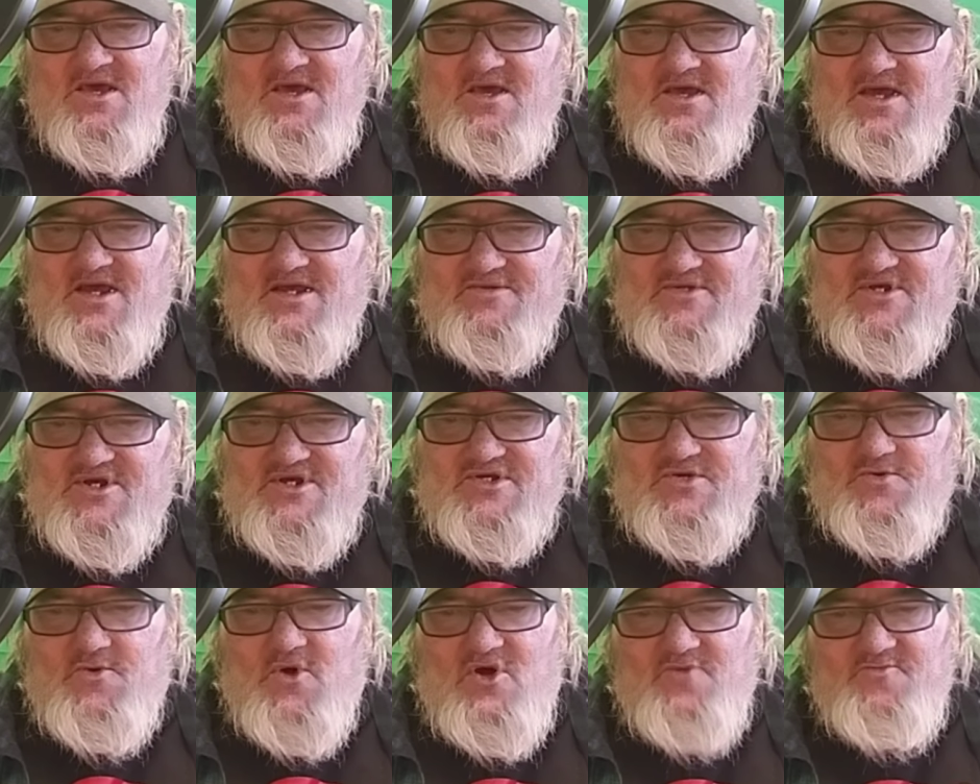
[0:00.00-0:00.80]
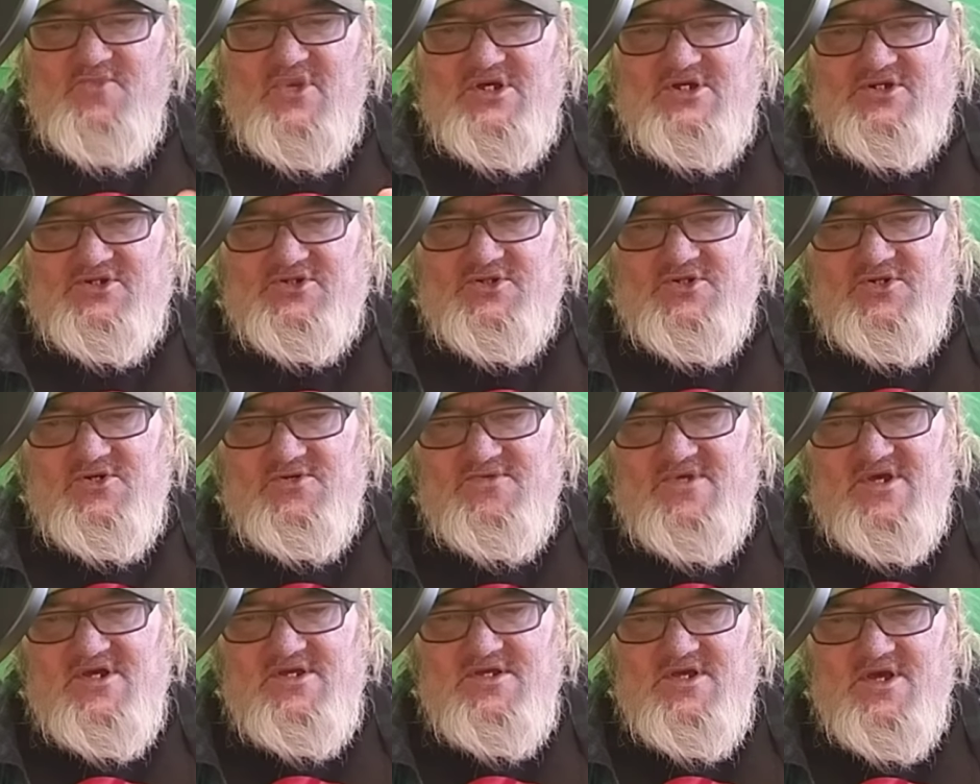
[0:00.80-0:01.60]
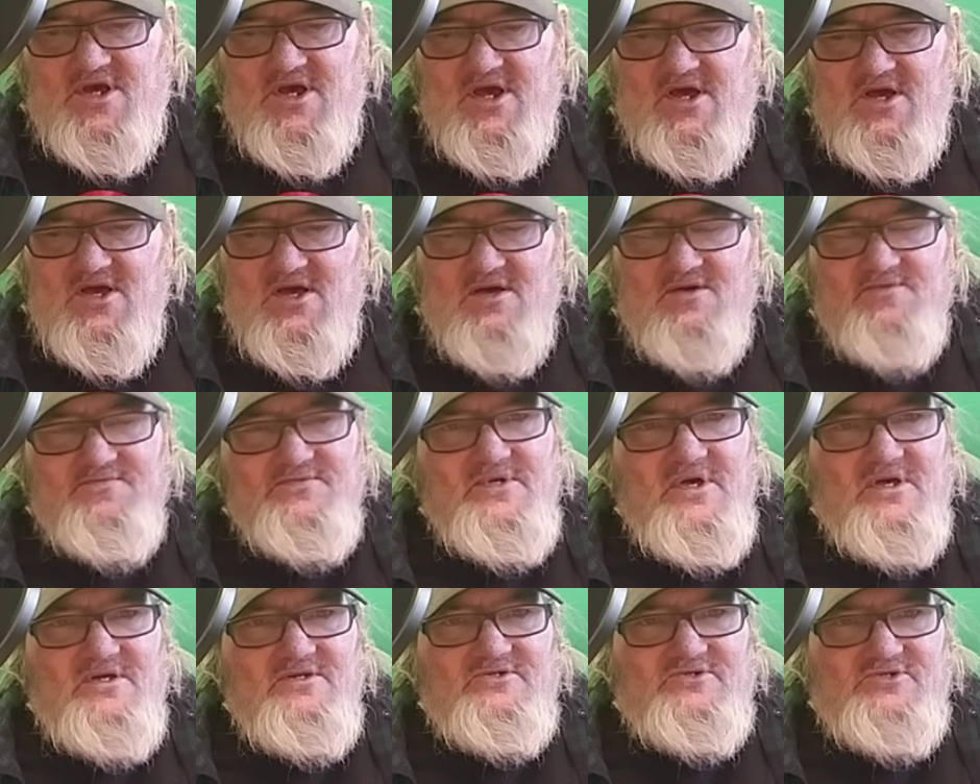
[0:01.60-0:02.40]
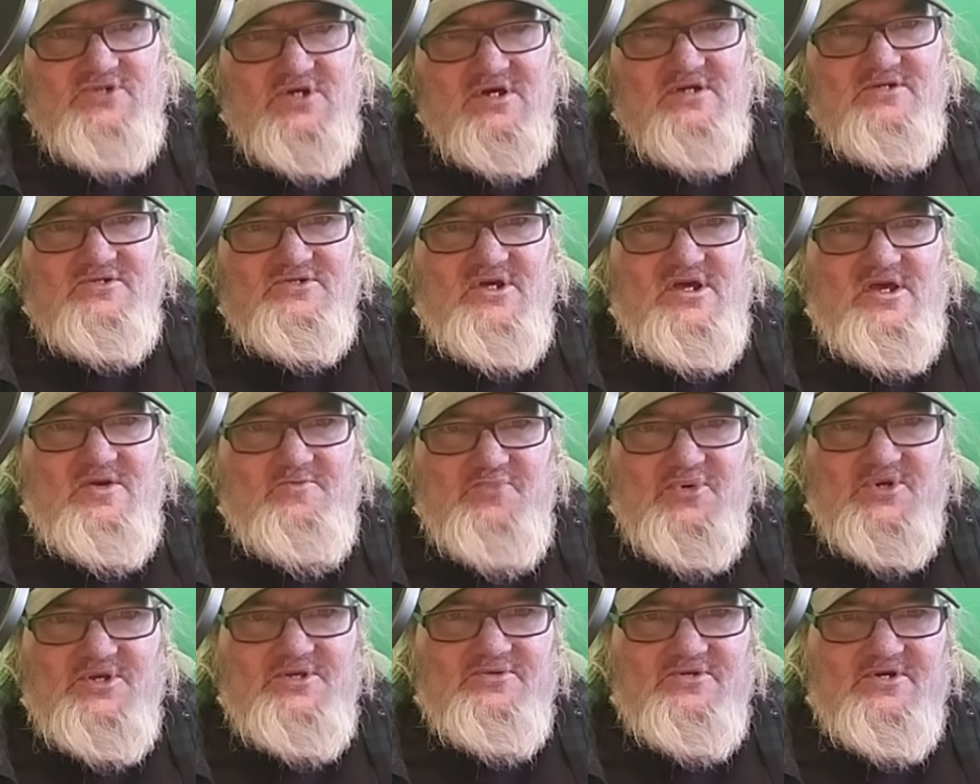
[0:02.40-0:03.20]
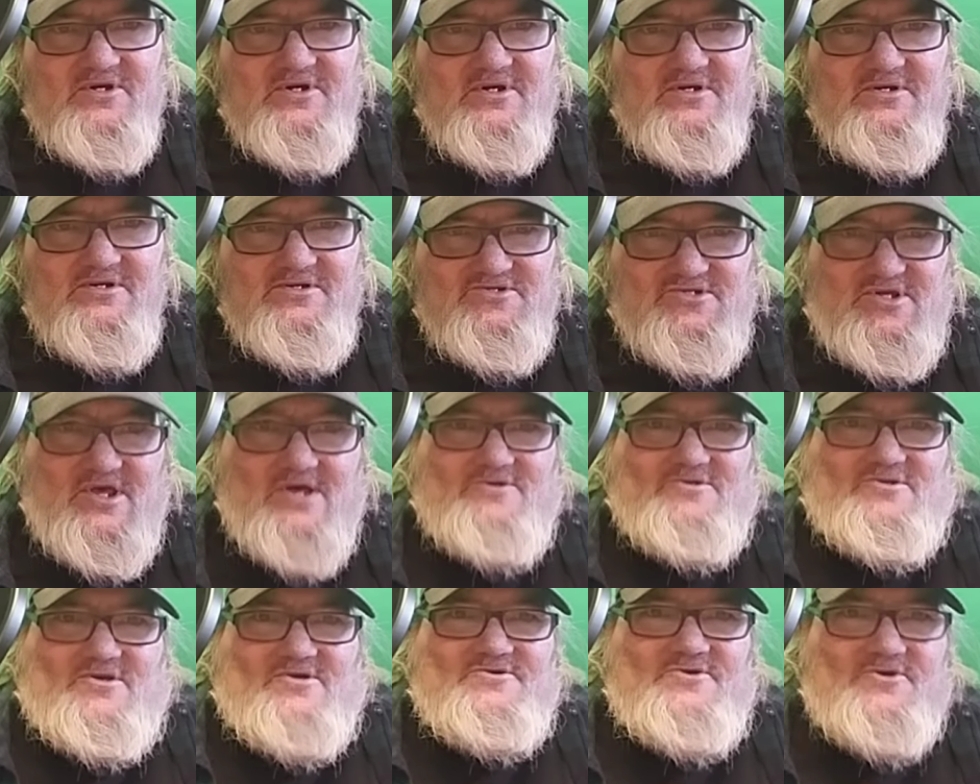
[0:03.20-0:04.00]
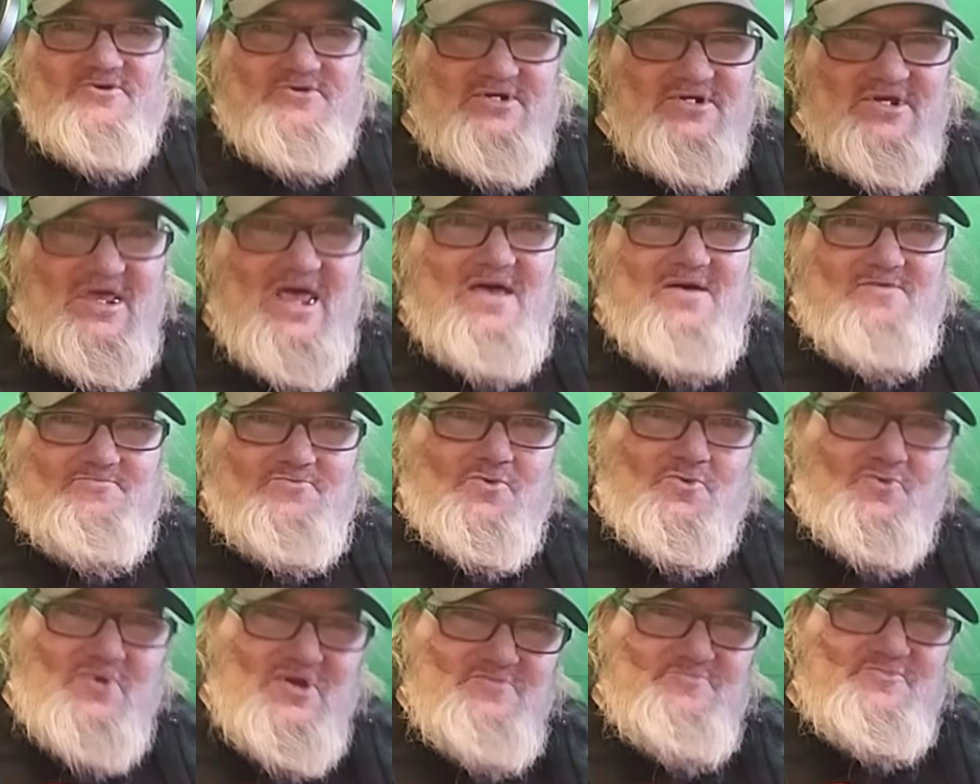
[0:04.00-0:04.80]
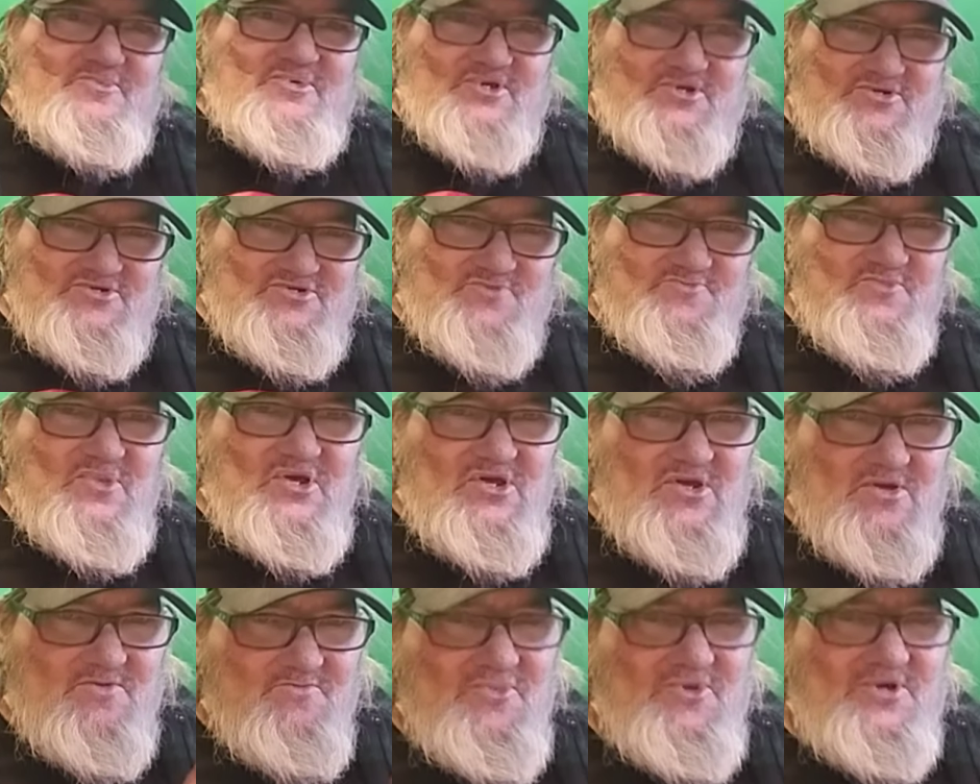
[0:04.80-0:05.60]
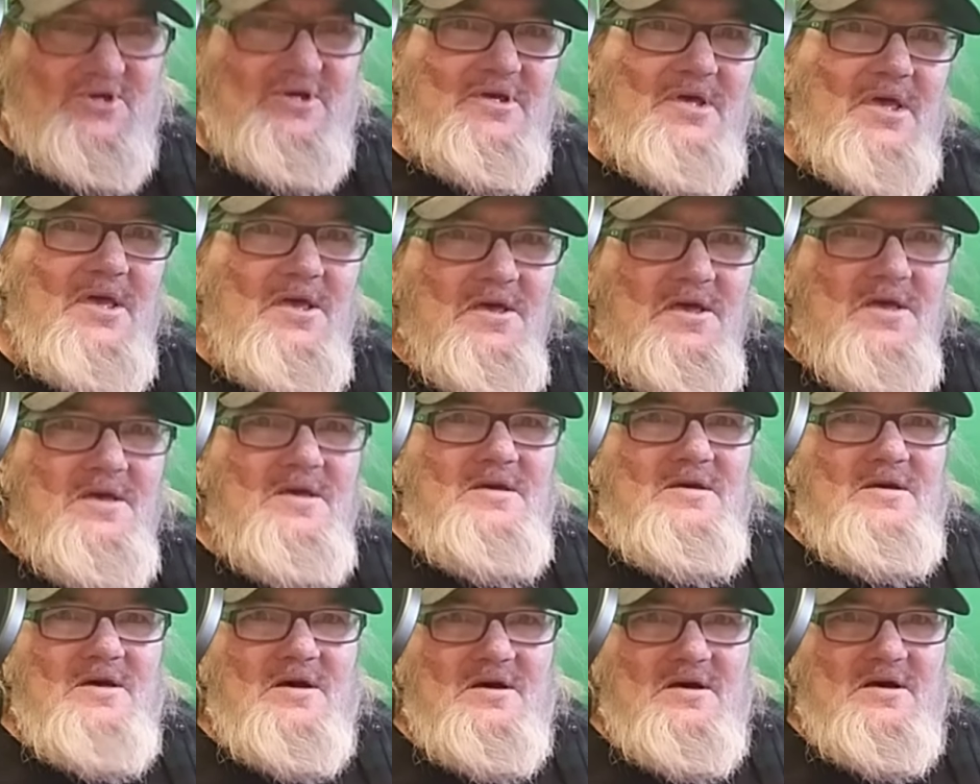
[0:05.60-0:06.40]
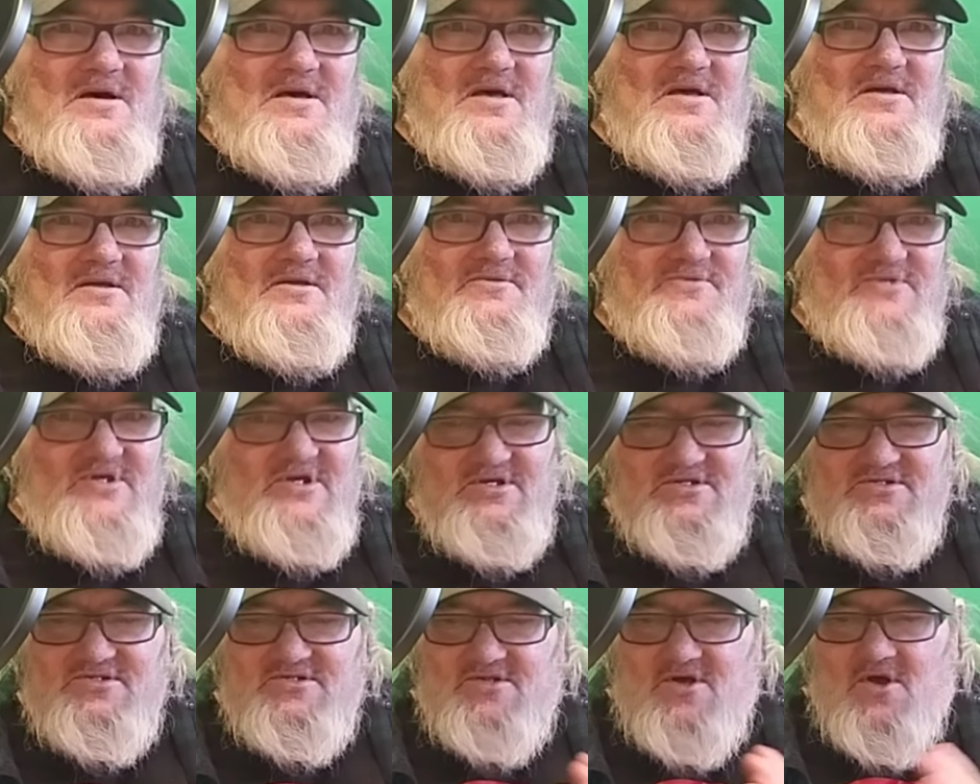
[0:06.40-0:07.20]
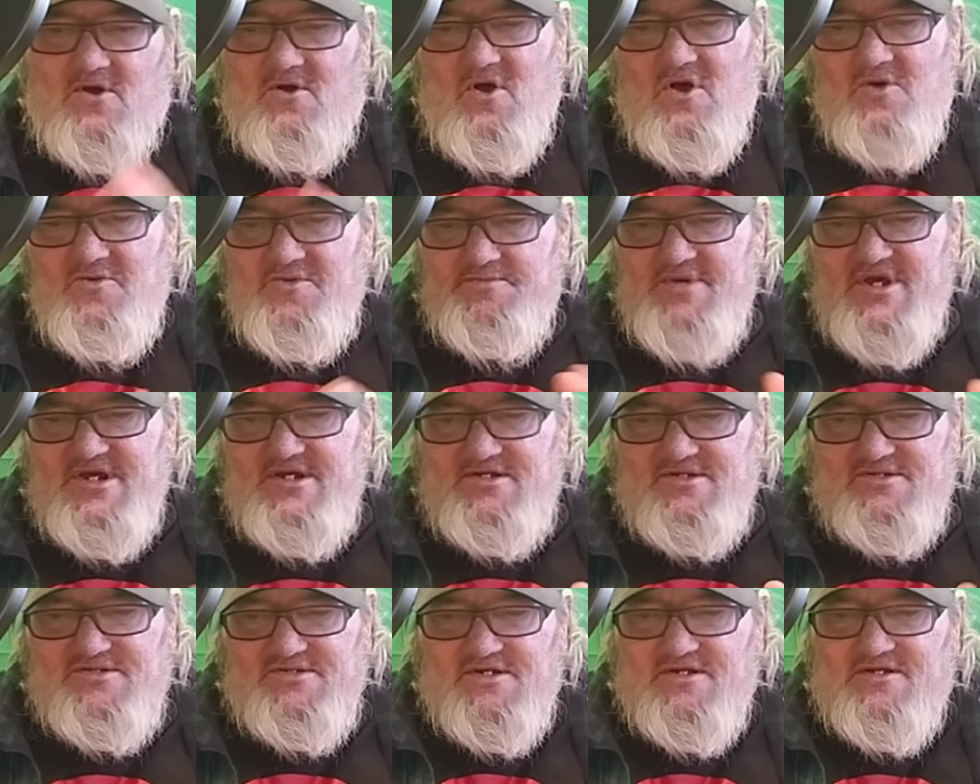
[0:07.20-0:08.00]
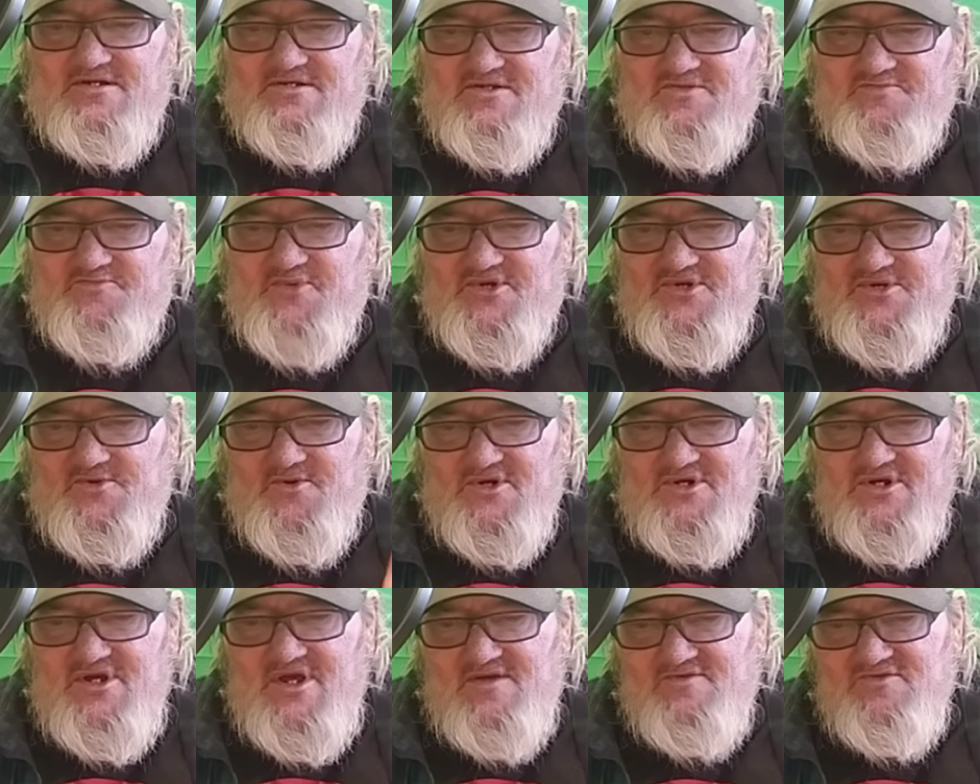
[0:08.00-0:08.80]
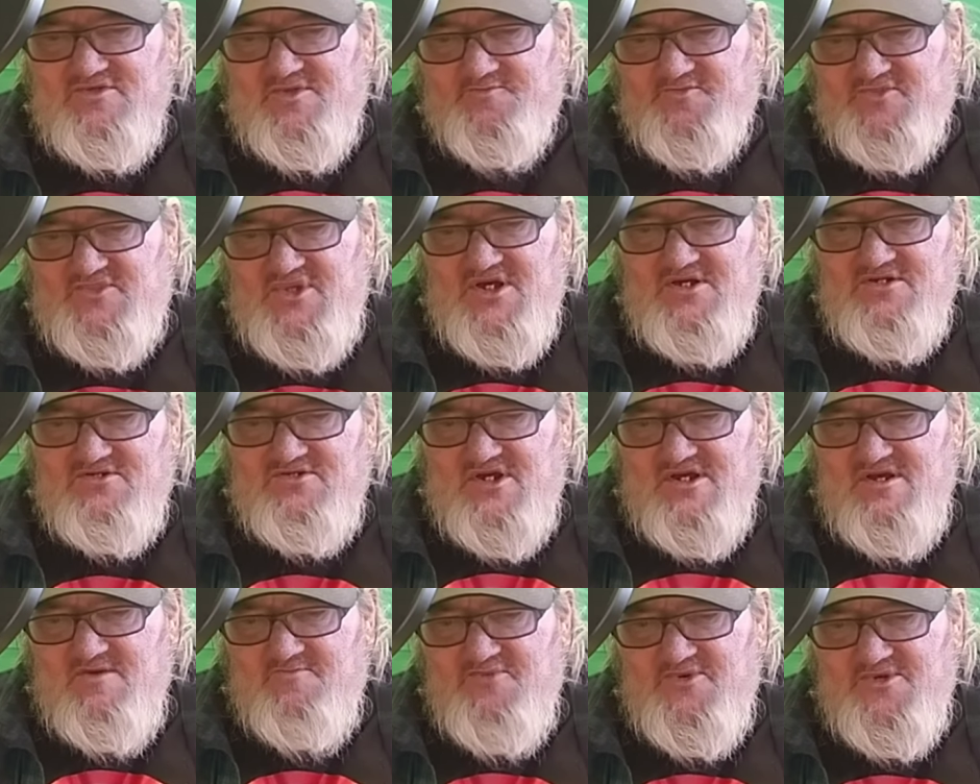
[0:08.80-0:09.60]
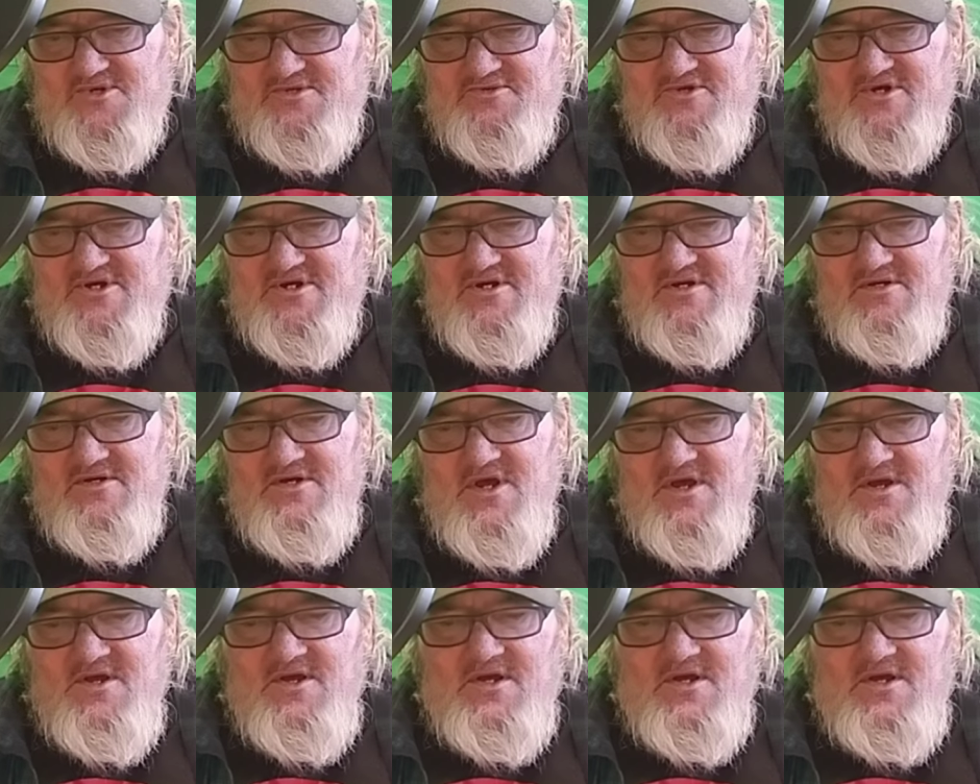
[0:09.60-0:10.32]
And then you want to make sure that you have duct tape in there. Sounds like you're going to have a rape kit to me, but uh, all makes sense. But you want to have some duct tape in there.